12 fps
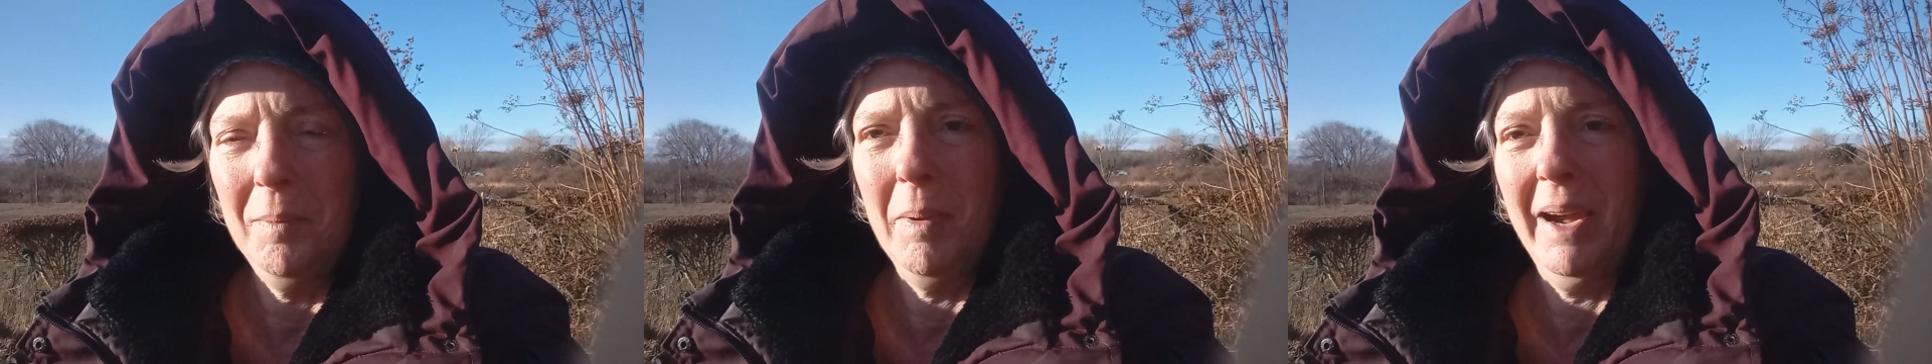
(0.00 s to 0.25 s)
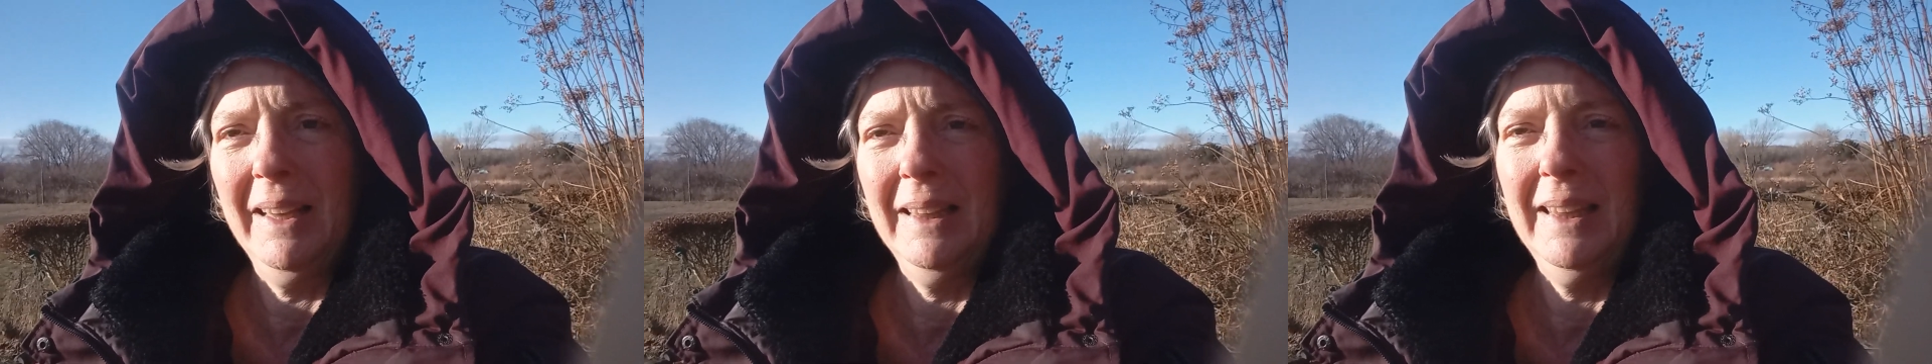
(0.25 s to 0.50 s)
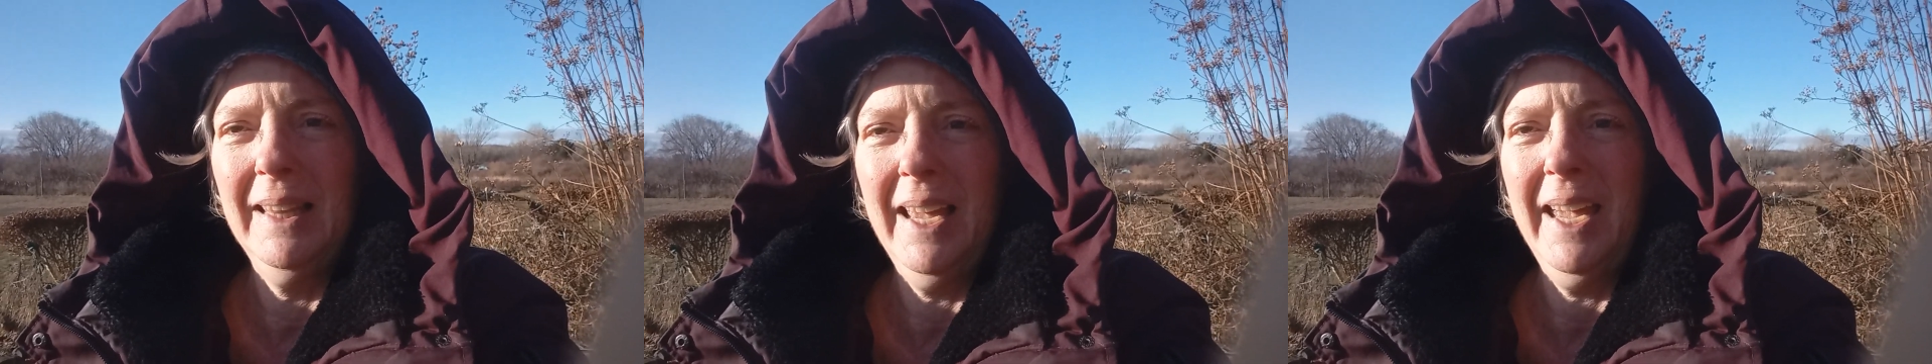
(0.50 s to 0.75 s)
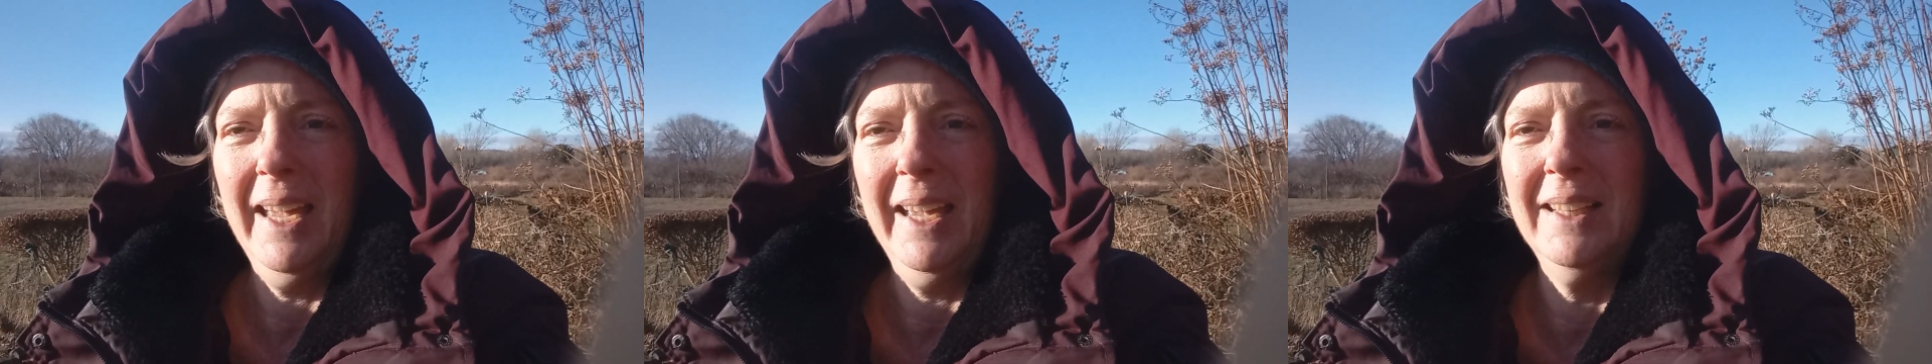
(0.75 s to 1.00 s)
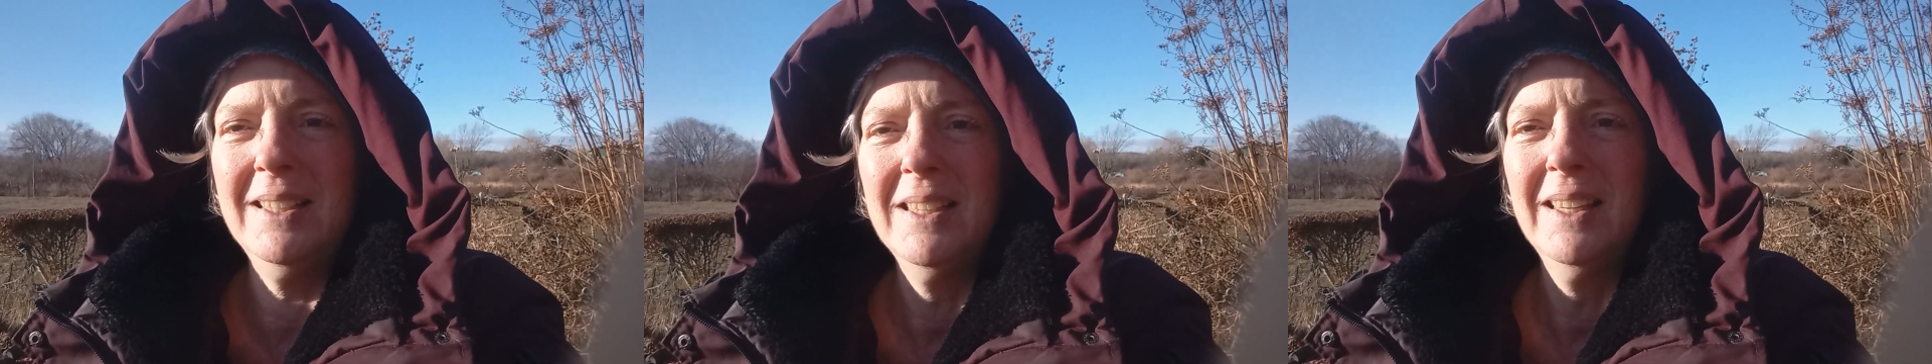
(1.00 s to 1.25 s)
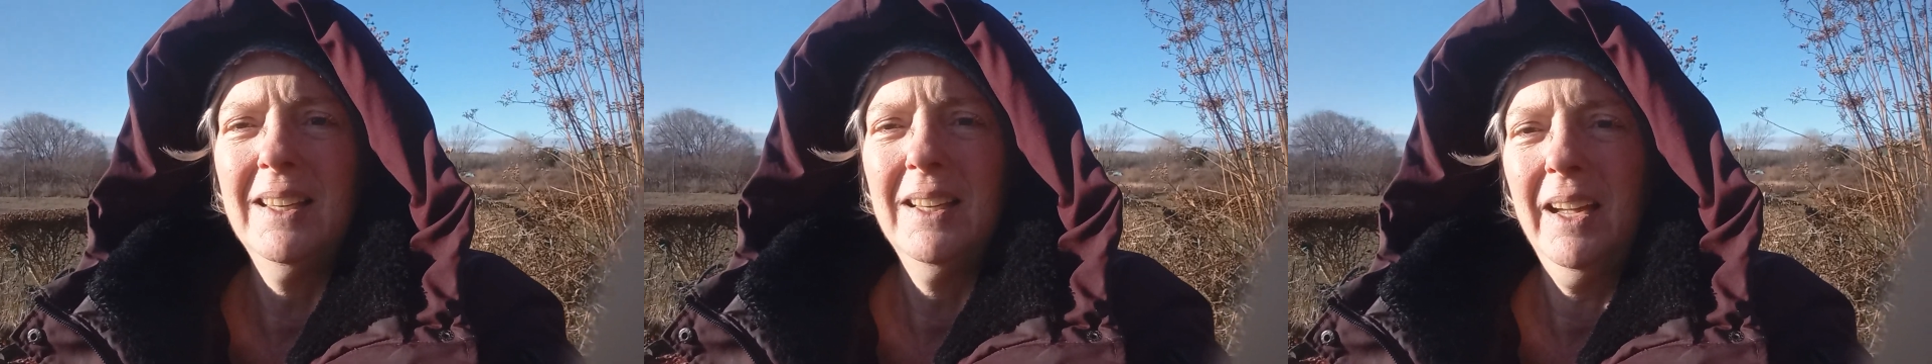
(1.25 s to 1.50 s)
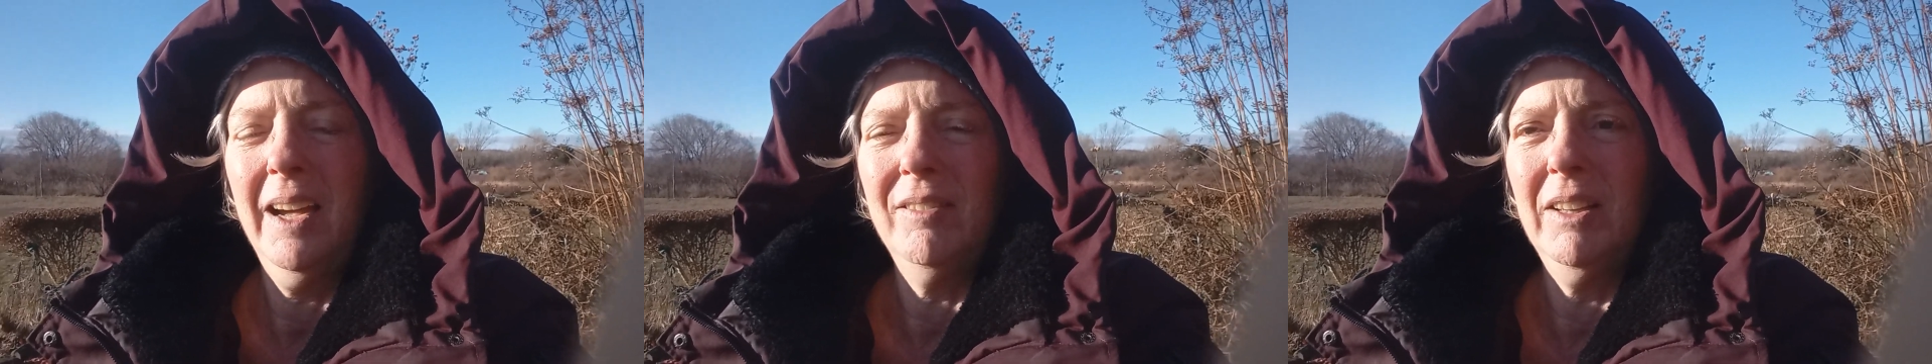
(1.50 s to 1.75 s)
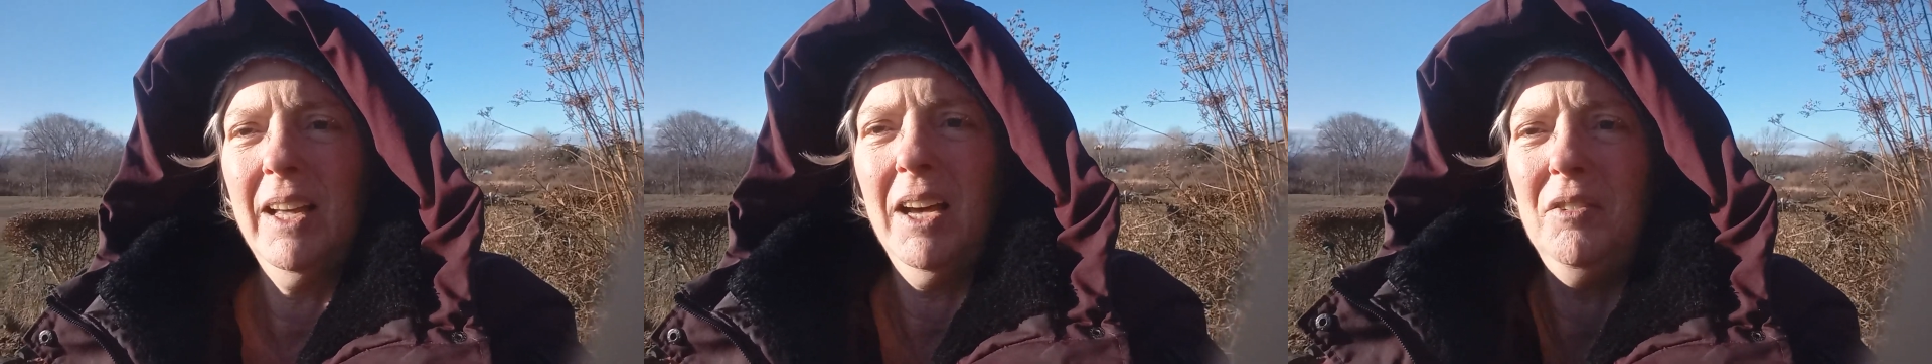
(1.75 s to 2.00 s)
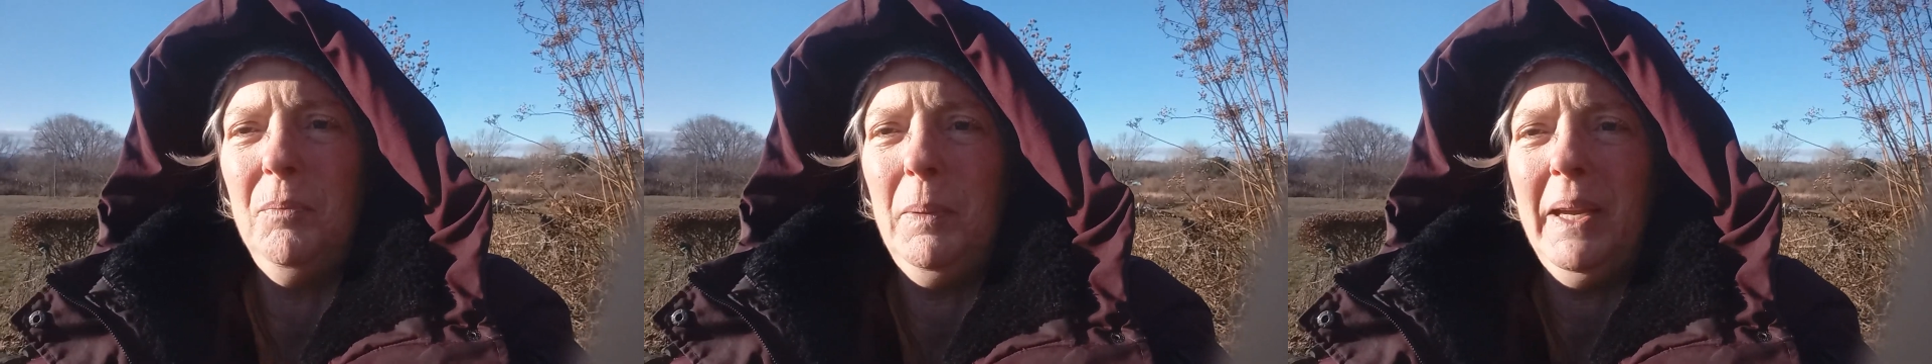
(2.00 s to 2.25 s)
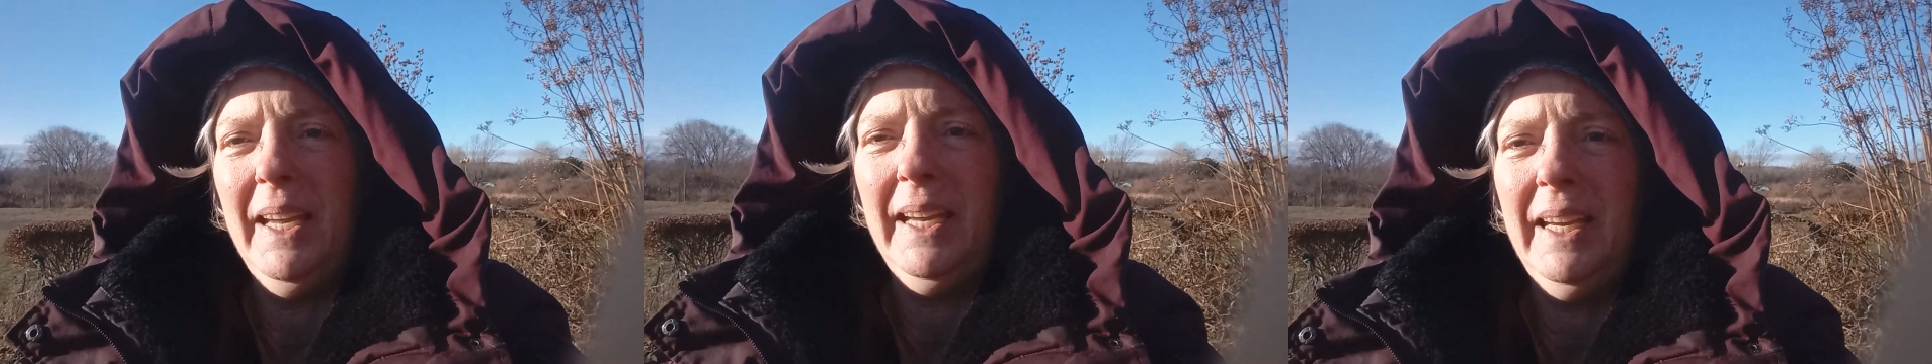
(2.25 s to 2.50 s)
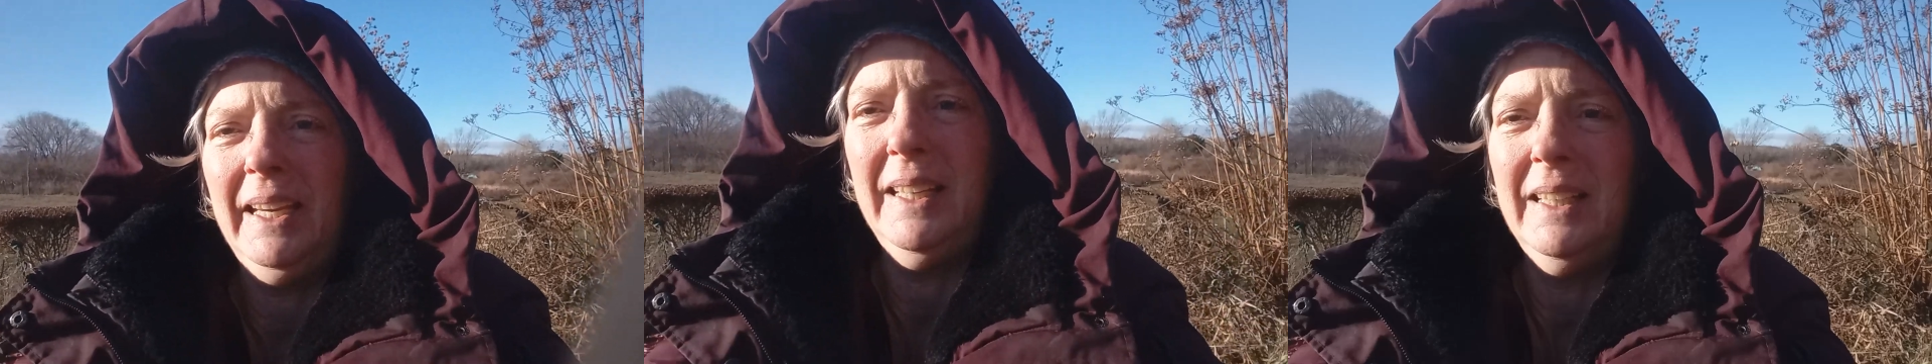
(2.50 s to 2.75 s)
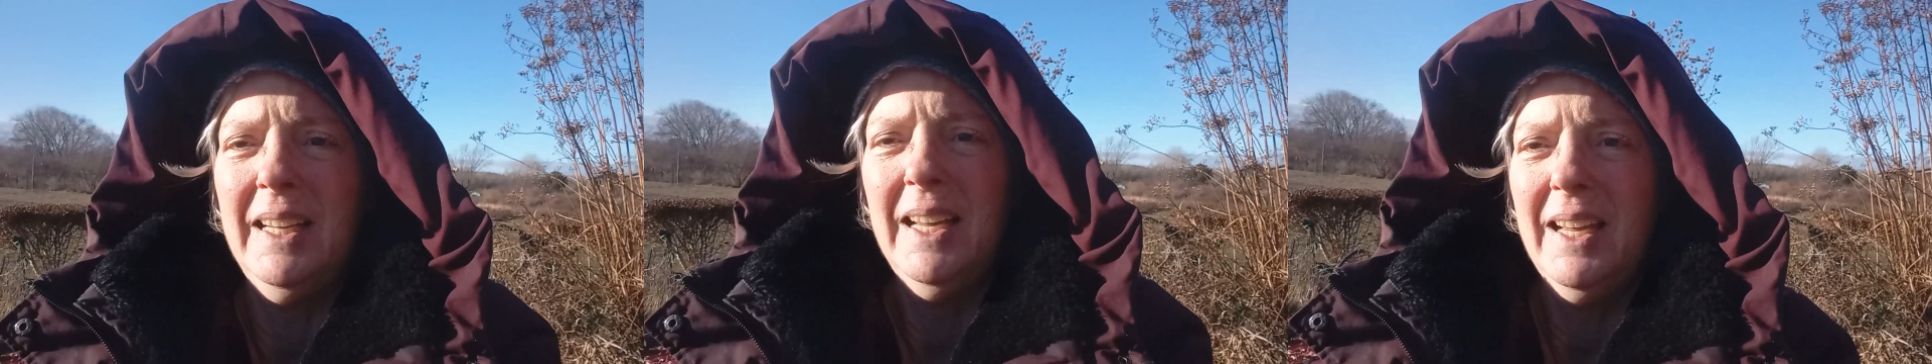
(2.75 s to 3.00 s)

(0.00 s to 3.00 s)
my legs have a lot of pain